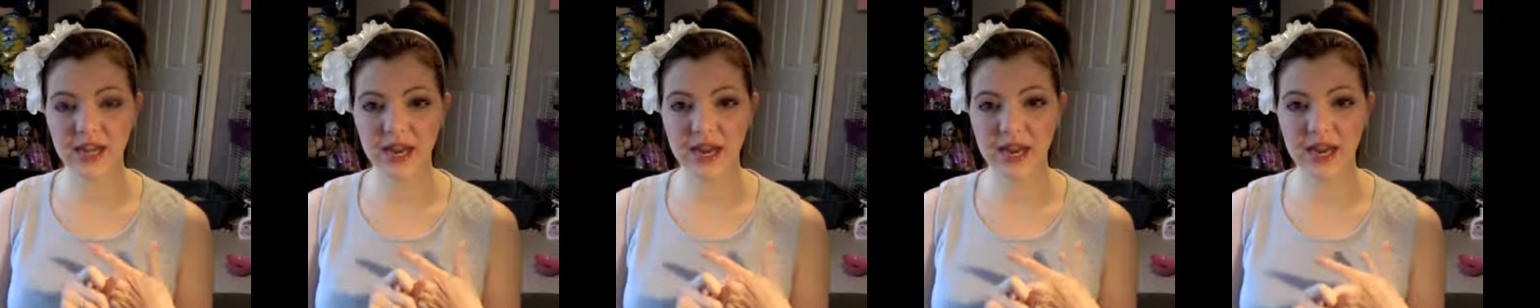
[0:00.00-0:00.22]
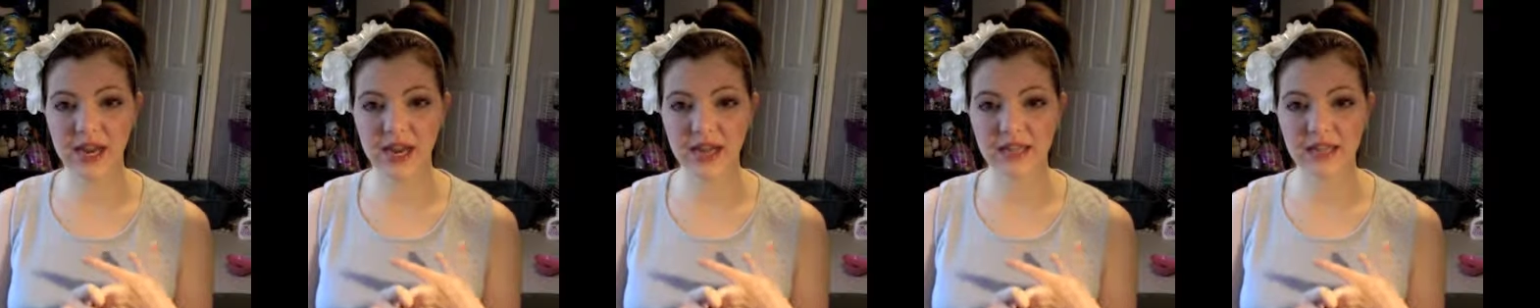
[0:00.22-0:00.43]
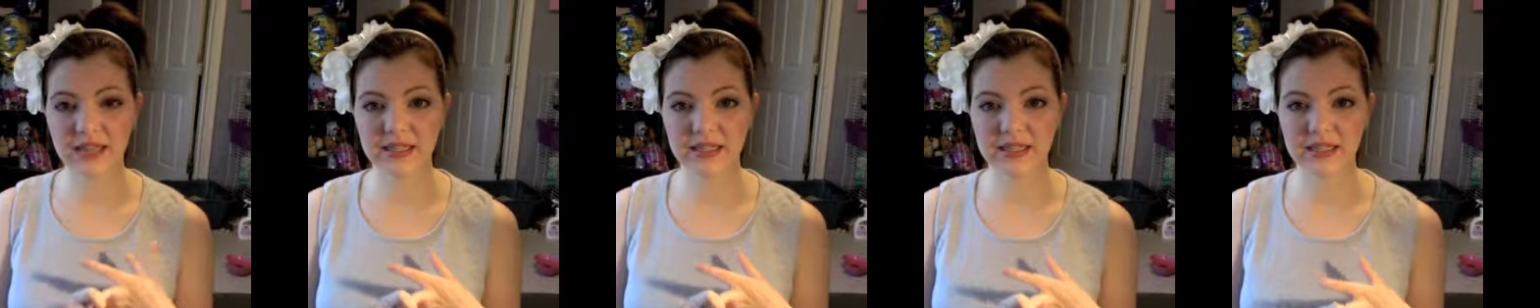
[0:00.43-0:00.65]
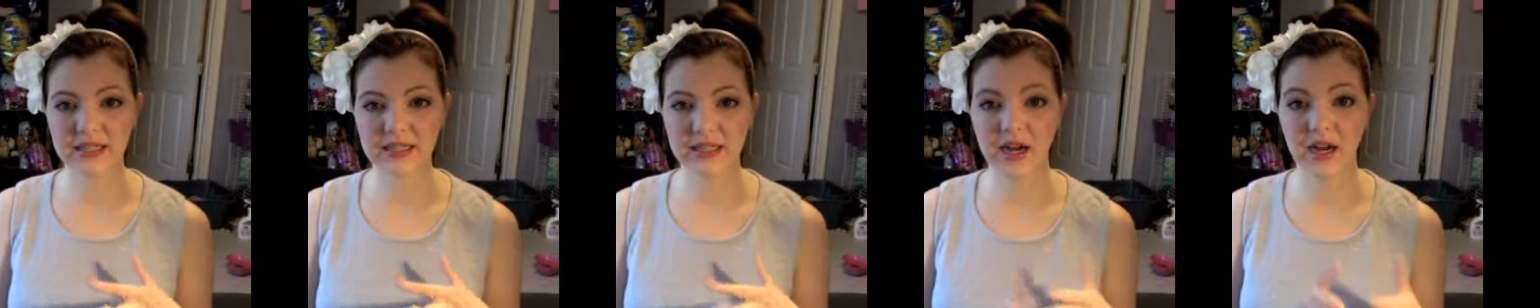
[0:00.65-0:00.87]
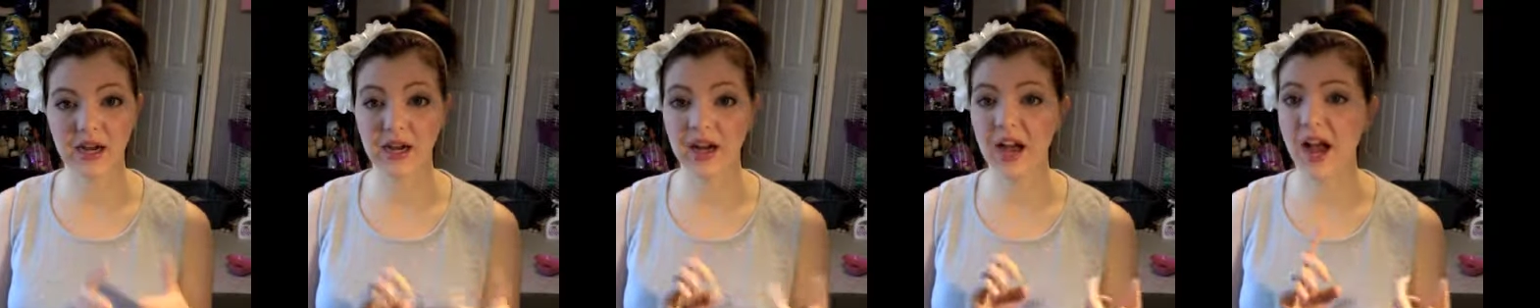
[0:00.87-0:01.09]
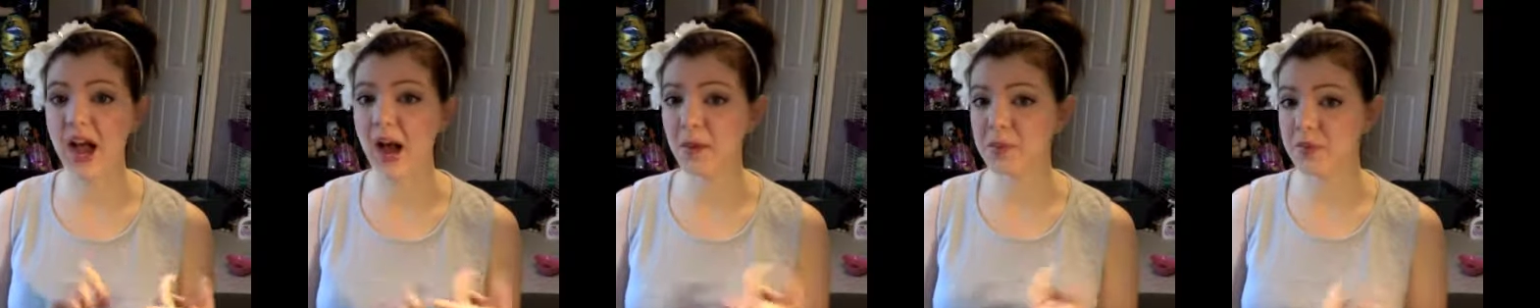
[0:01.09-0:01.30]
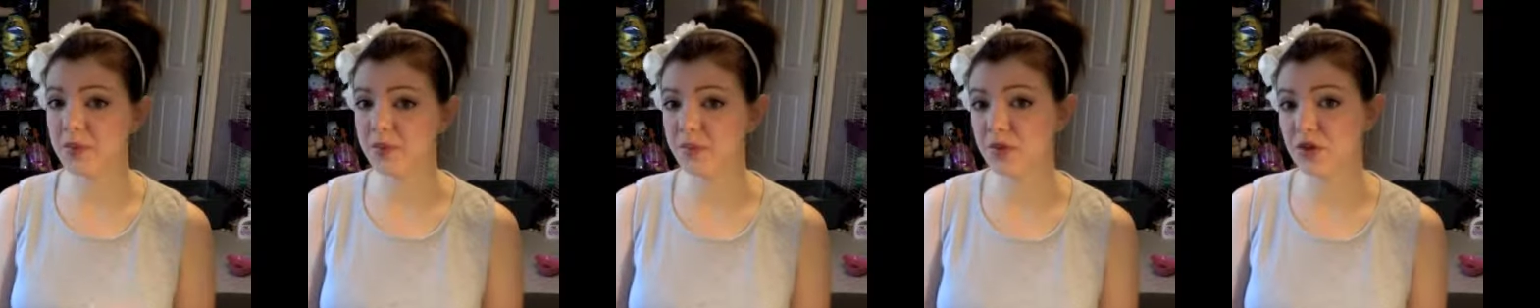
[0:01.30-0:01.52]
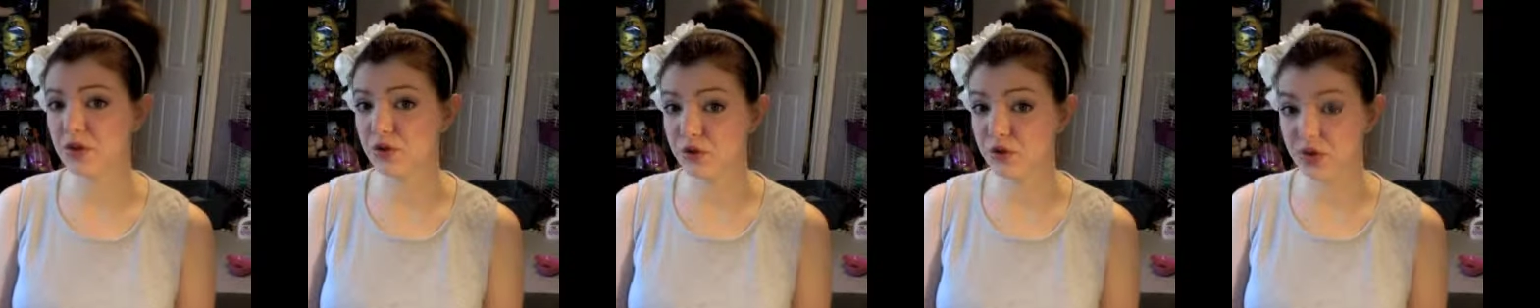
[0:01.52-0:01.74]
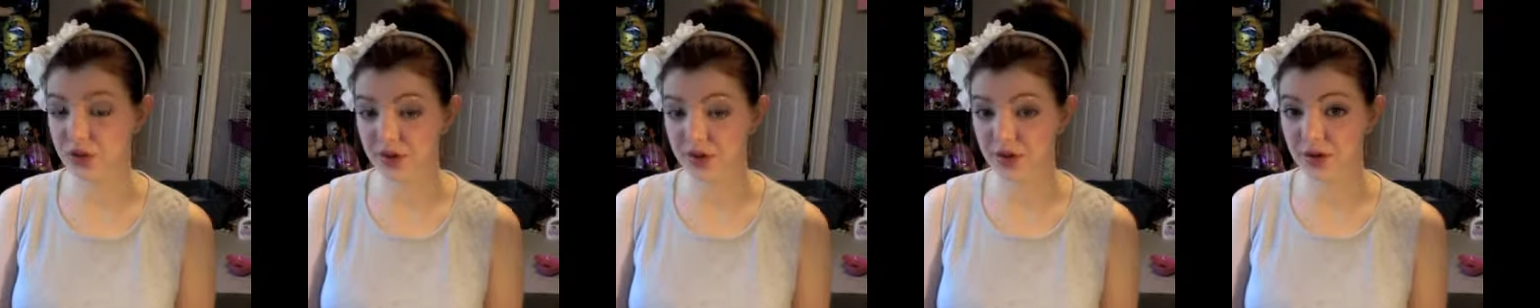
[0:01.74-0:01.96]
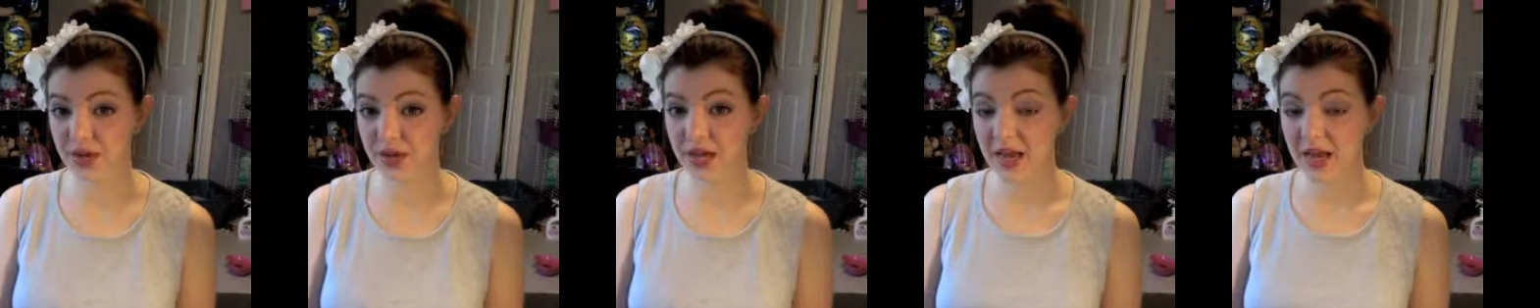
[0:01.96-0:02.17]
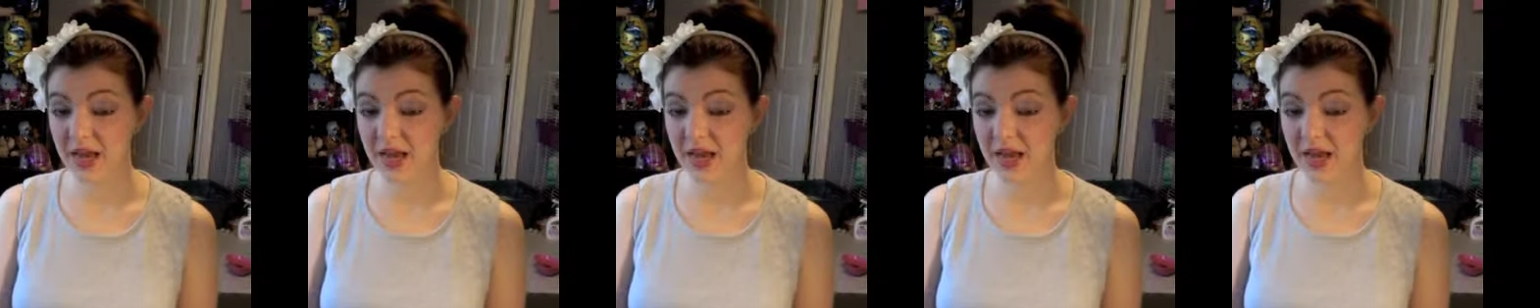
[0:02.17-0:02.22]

and Happy New Year